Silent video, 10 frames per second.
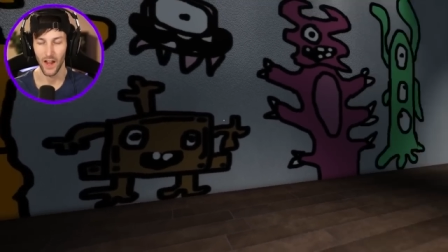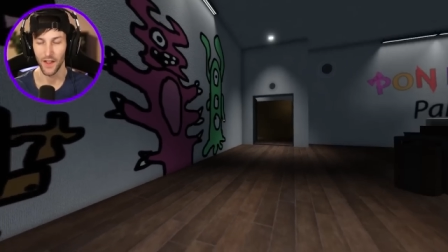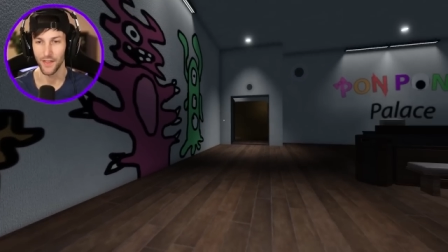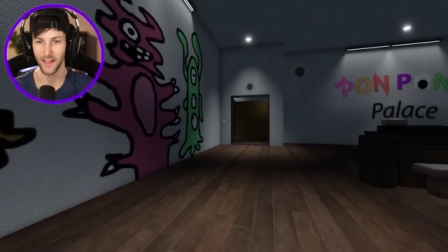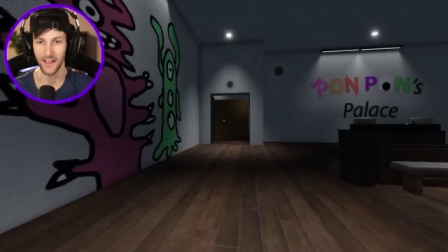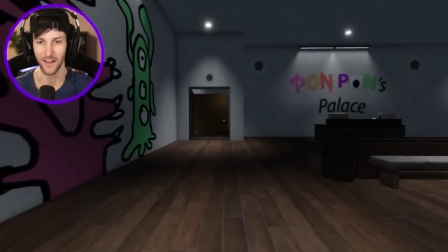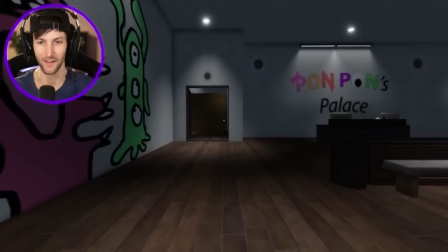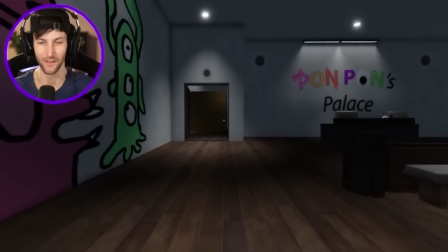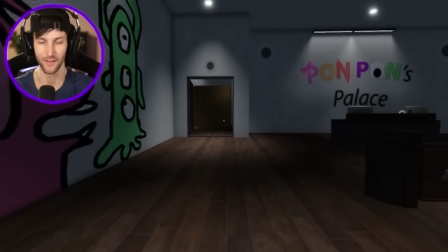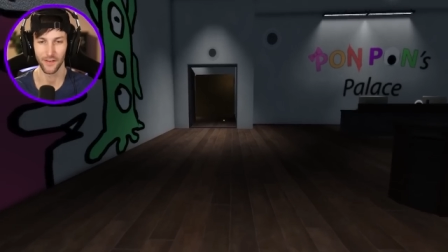I think it
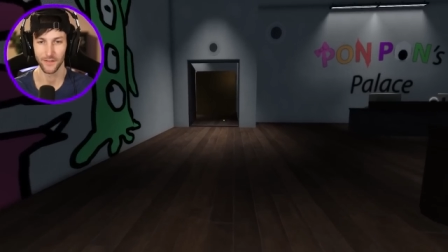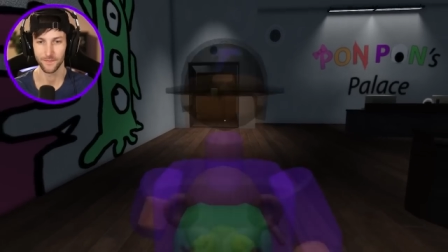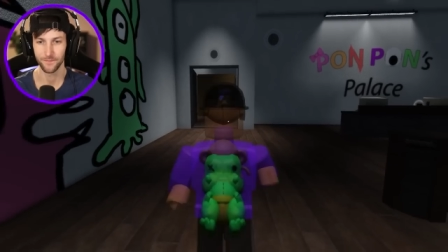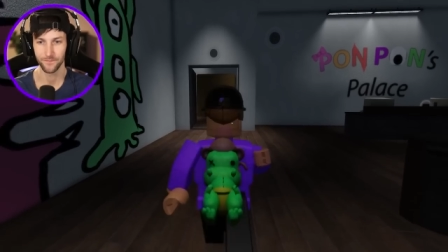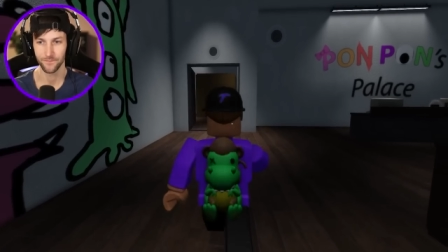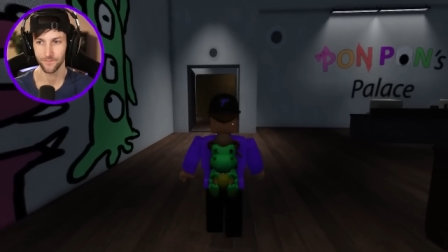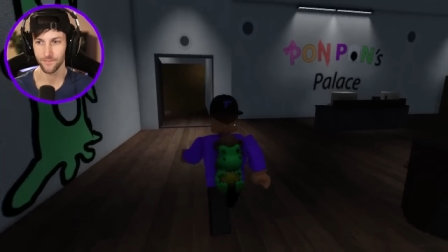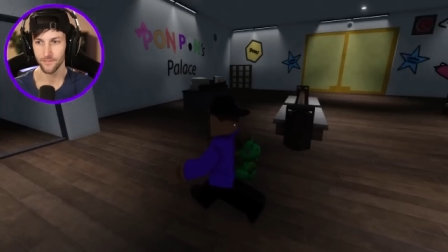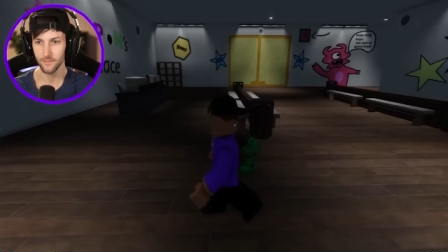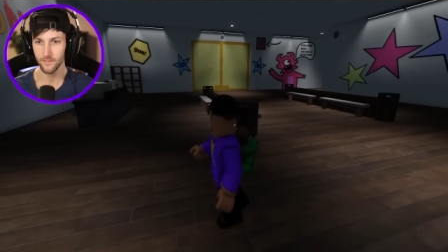is.
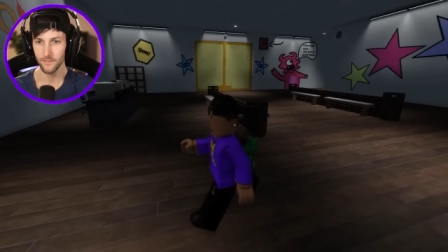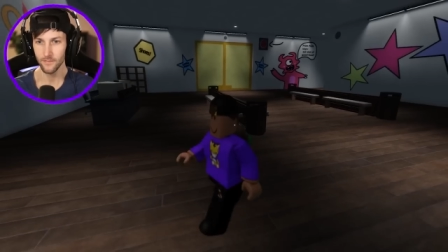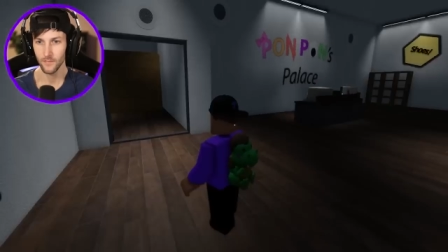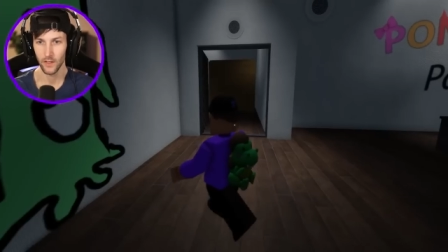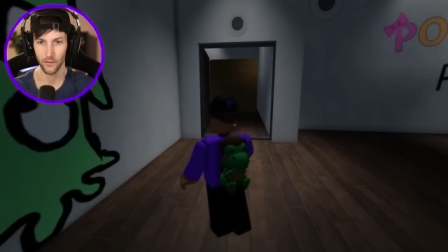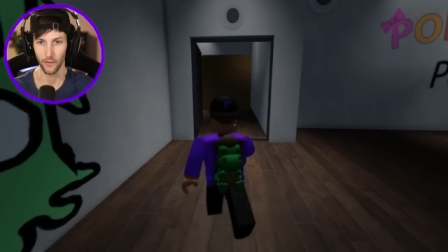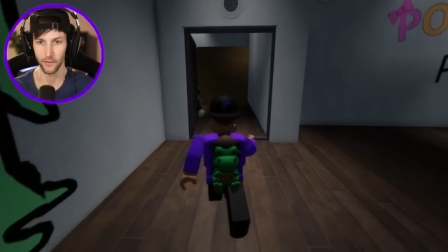So